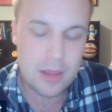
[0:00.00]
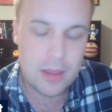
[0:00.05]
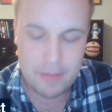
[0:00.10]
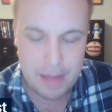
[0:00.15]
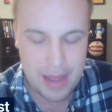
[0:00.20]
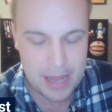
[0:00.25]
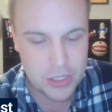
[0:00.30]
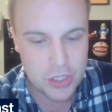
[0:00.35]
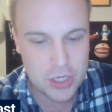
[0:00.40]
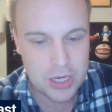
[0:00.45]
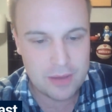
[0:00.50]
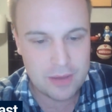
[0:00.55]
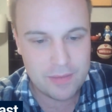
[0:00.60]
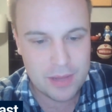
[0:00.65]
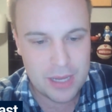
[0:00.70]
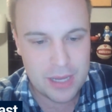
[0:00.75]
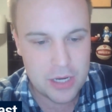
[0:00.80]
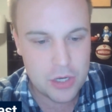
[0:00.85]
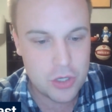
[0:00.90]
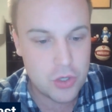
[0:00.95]
The Magic have
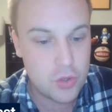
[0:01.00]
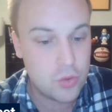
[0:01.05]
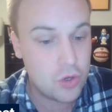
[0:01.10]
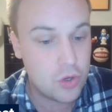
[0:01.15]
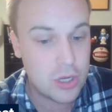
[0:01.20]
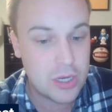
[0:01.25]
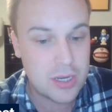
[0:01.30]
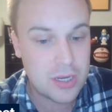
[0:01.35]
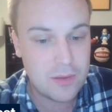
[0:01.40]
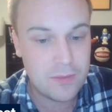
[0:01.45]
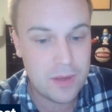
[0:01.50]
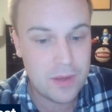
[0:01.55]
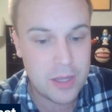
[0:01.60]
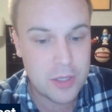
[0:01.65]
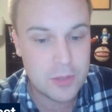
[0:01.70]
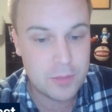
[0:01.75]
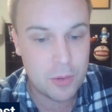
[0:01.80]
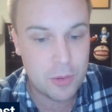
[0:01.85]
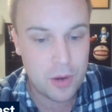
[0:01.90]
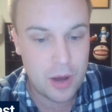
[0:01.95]
leaned into good
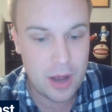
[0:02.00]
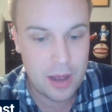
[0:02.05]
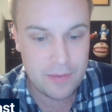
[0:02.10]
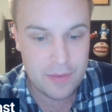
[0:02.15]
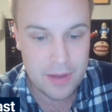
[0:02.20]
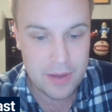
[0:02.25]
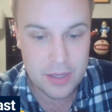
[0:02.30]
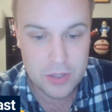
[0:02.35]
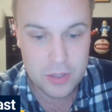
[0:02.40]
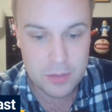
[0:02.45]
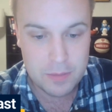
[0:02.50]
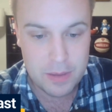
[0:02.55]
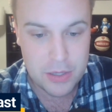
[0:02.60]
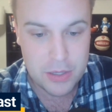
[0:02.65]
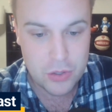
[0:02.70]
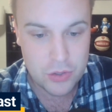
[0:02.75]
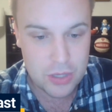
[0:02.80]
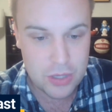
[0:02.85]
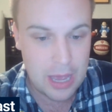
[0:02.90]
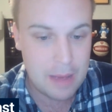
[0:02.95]
defense, poor offense. The
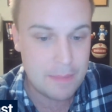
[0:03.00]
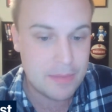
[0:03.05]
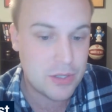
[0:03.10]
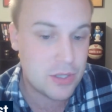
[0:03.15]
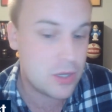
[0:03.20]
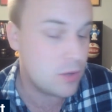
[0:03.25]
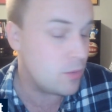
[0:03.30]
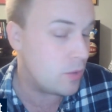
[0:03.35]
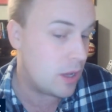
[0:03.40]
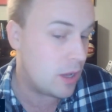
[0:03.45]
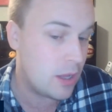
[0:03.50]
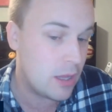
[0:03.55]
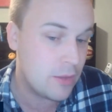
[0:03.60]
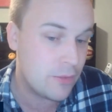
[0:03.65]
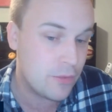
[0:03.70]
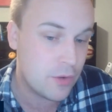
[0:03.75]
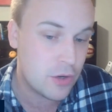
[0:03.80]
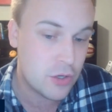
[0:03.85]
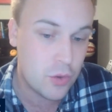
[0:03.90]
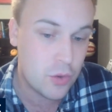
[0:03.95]
Pacers the opposite. Well, in the
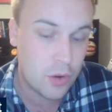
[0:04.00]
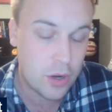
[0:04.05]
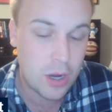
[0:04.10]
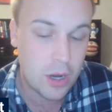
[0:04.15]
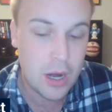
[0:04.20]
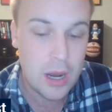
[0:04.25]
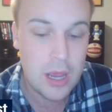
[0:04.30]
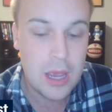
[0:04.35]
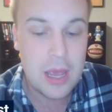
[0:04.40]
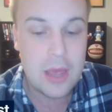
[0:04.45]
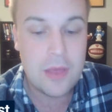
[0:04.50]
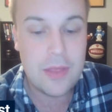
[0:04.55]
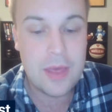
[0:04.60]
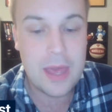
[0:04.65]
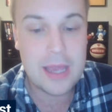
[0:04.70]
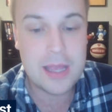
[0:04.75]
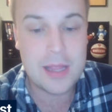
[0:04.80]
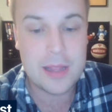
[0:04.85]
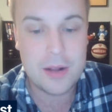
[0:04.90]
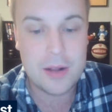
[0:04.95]
first quarter,
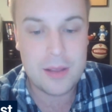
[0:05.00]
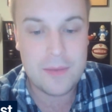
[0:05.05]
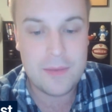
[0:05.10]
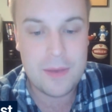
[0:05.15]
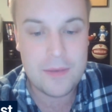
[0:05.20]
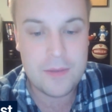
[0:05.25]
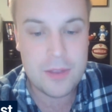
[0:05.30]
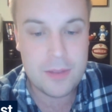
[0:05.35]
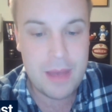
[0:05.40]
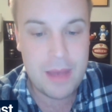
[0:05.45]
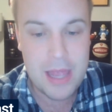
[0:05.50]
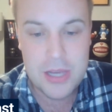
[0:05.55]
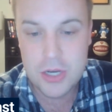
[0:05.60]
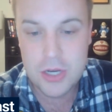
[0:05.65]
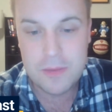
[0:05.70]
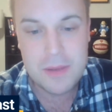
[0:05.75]
that clearly favored the Magic.